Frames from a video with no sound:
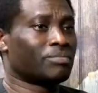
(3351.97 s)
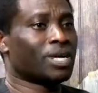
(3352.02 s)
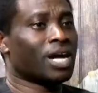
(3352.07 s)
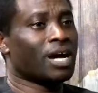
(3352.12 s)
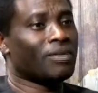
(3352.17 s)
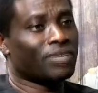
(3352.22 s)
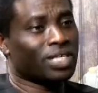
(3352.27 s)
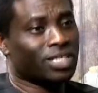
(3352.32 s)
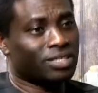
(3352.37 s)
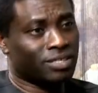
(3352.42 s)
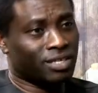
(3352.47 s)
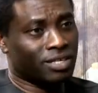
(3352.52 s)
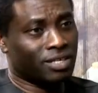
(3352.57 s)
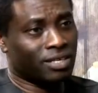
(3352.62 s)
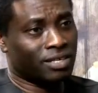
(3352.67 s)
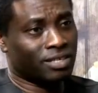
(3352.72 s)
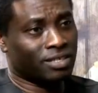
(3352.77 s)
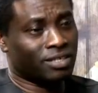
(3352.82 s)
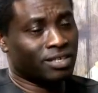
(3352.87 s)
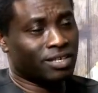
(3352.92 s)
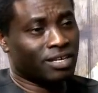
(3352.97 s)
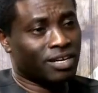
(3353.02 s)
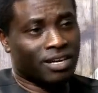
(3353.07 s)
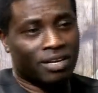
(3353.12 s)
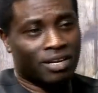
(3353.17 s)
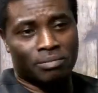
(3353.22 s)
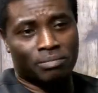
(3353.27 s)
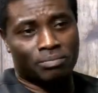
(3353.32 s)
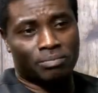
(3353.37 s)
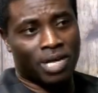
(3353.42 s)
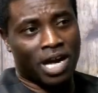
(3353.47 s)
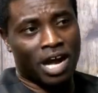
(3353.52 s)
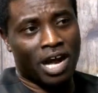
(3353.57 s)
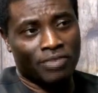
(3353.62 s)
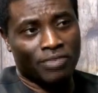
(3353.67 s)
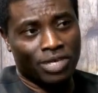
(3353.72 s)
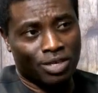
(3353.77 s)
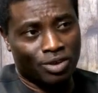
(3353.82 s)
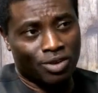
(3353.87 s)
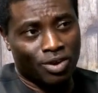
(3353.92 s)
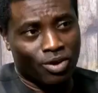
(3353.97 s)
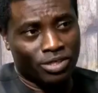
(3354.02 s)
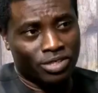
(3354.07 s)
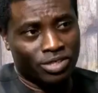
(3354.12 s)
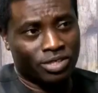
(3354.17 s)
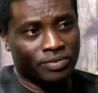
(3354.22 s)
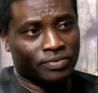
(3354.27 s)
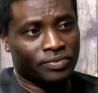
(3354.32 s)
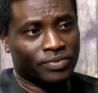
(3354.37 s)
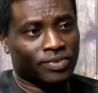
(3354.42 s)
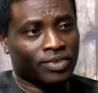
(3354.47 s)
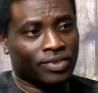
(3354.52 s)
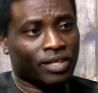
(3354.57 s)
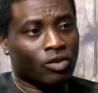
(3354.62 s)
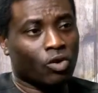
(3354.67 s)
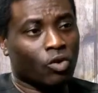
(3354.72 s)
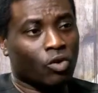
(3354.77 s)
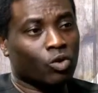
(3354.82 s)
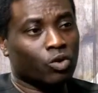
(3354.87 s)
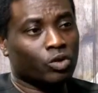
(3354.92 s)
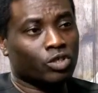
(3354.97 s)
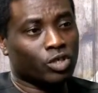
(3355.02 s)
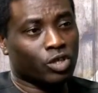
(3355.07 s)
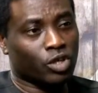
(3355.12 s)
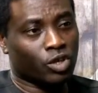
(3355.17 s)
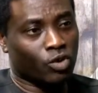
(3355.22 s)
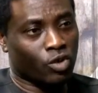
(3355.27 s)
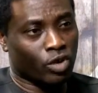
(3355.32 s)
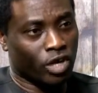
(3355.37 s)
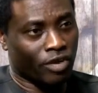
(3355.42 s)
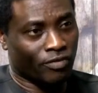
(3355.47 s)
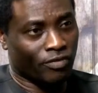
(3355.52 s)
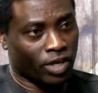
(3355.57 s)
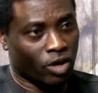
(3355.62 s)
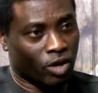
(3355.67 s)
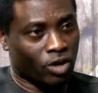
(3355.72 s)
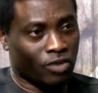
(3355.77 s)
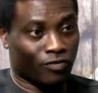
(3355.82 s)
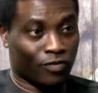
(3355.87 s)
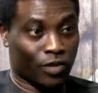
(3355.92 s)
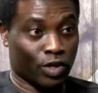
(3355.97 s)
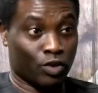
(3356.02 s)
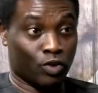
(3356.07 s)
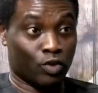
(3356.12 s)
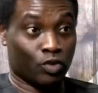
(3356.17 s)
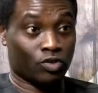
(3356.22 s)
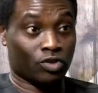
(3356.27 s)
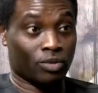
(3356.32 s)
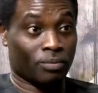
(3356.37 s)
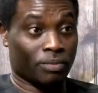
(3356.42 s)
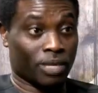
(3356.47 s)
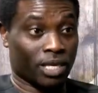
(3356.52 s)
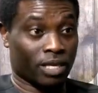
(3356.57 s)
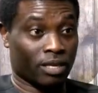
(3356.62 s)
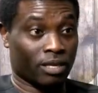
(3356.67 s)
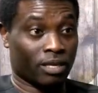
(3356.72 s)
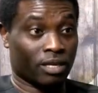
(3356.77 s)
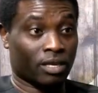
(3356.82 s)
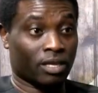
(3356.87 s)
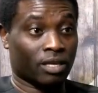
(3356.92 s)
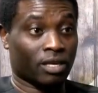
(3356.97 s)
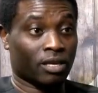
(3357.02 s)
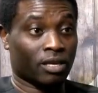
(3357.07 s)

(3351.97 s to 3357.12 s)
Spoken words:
private dinner, private lunch, all to the glory of God for using me